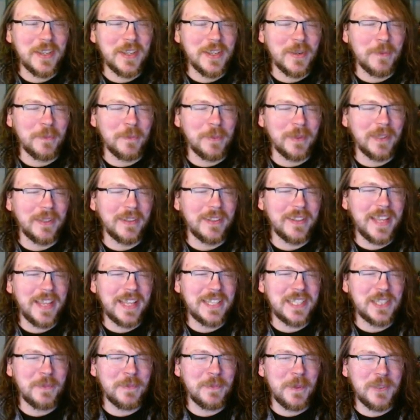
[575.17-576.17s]
No, but
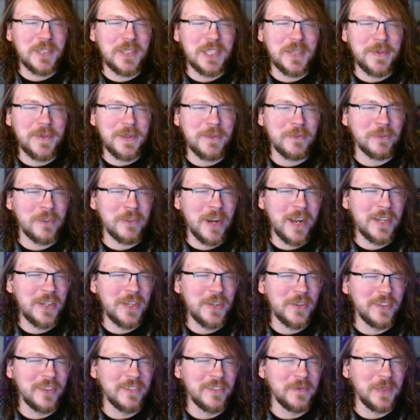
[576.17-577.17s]
that's supposed to be
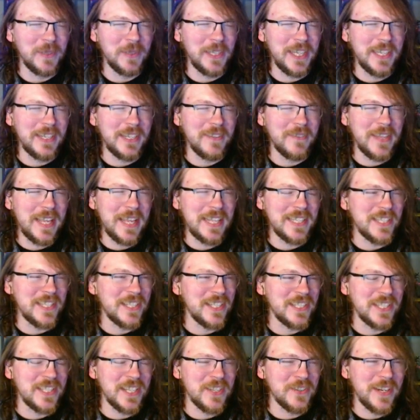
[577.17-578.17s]
Rondo of Blood. That's
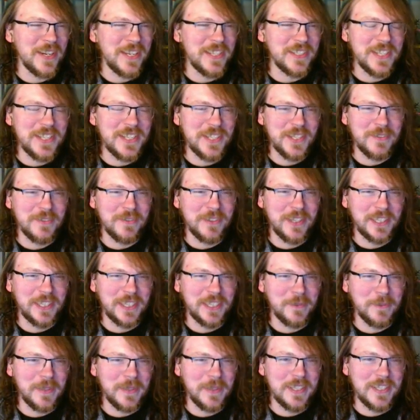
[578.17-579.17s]
just a translation
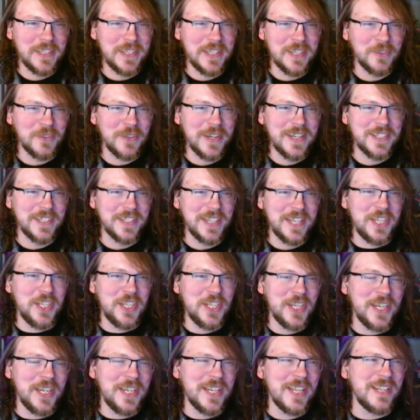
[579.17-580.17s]
fuck up because the
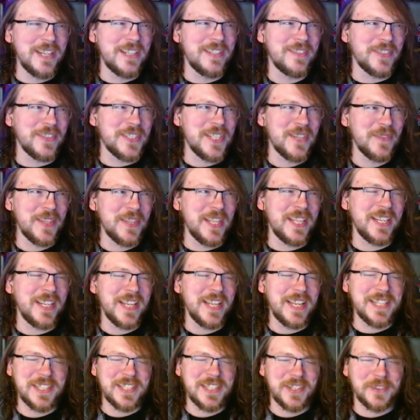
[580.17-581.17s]
translation in Symphony of the
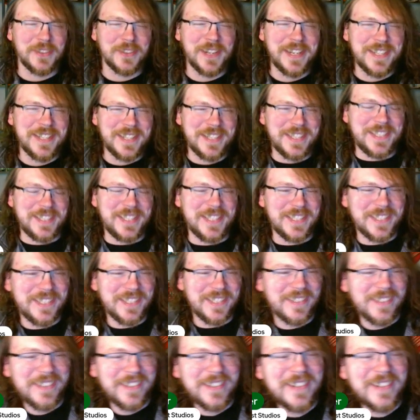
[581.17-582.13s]
Night is horrendous